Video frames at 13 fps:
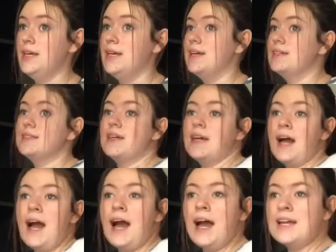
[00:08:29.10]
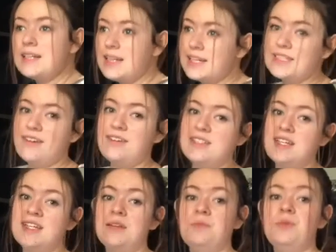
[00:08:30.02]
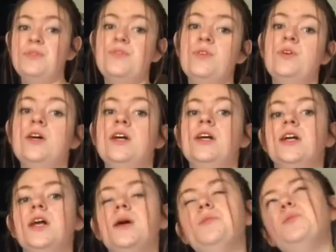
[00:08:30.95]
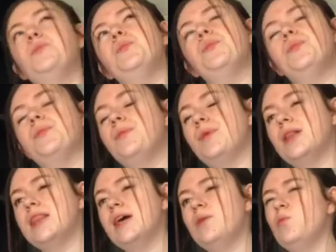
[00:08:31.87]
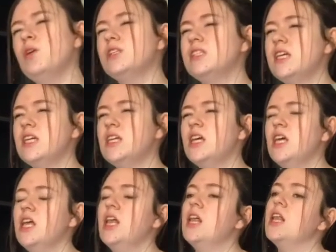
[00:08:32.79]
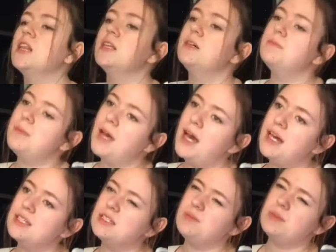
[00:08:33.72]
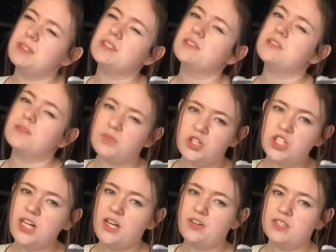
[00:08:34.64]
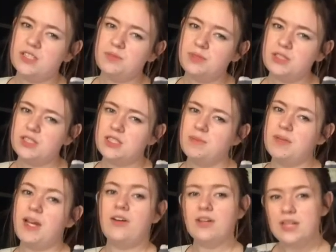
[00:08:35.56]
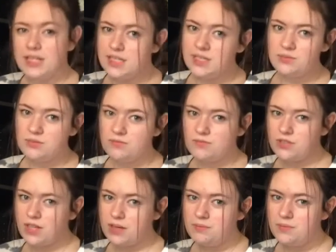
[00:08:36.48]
because I kind of liked how I set it up before, but that wasn't the best because there's more Shadowhunter books coming out and I need room for them.